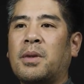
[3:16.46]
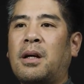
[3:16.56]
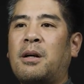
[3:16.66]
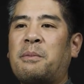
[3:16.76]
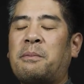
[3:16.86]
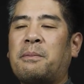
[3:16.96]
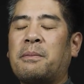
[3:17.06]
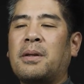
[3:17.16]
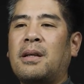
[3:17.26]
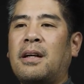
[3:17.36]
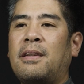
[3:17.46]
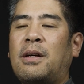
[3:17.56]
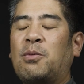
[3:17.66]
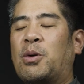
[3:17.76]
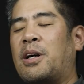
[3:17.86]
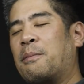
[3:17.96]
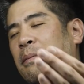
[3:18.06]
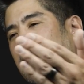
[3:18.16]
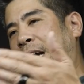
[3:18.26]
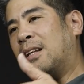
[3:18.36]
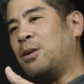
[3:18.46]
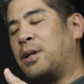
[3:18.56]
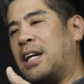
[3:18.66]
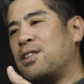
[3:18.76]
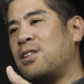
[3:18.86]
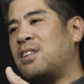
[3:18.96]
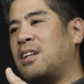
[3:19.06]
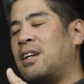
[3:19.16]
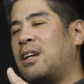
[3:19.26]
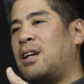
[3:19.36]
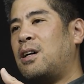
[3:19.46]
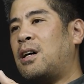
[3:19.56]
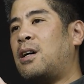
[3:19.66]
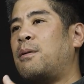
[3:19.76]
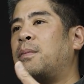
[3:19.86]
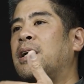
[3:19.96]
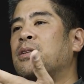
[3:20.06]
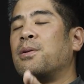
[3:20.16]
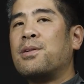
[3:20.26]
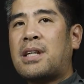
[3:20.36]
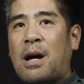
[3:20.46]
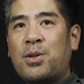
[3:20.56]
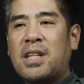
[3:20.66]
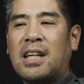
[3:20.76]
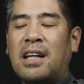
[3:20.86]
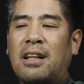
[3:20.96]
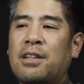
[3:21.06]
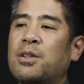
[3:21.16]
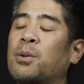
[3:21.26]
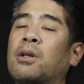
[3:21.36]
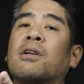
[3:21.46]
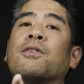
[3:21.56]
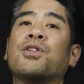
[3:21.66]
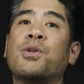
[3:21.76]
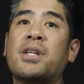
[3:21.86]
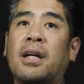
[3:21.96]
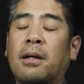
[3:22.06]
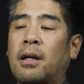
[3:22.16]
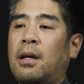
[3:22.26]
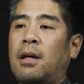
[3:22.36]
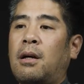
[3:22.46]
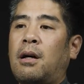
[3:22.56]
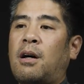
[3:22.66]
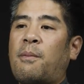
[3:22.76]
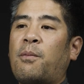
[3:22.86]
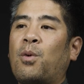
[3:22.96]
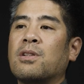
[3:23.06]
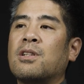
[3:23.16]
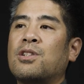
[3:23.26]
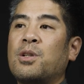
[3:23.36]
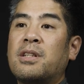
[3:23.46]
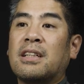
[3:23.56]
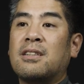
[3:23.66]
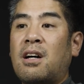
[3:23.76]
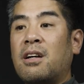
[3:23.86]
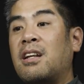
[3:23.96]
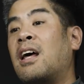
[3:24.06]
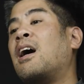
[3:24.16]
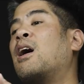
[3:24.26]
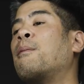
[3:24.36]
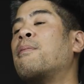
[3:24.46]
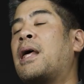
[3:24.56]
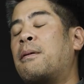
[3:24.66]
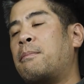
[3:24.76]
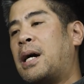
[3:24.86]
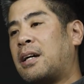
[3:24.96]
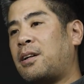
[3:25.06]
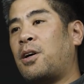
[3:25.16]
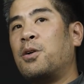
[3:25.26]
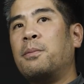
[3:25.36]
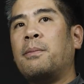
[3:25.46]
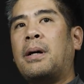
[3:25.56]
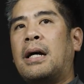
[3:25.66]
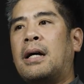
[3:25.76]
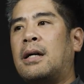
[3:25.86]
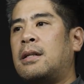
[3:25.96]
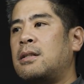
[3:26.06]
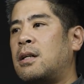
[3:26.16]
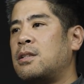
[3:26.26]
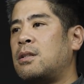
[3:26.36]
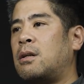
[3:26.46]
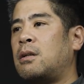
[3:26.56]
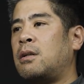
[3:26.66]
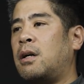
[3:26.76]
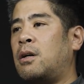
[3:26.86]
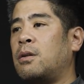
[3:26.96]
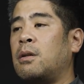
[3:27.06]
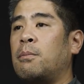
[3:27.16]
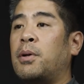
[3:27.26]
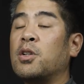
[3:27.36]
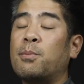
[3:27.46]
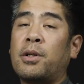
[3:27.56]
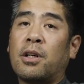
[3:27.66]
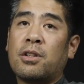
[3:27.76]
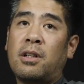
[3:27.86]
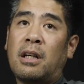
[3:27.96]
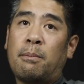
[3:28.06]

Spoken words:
And then when I'm at location, I do the scouting and I do a lot of shooting. Once the shooting's done, I'm then back at home and I start on post-production.